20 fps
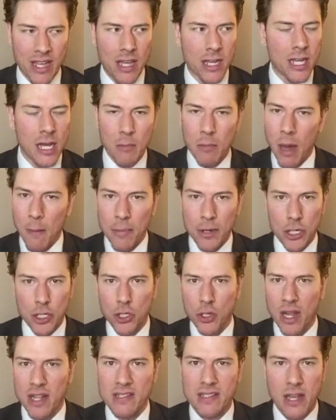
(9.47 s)
can come up in
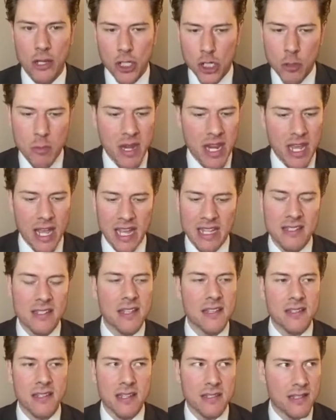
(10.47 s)
there's too many
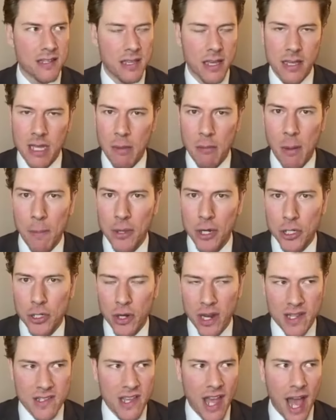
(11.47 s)
instances that can come up in a
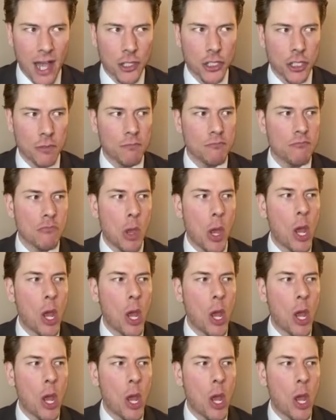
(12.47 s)
transaction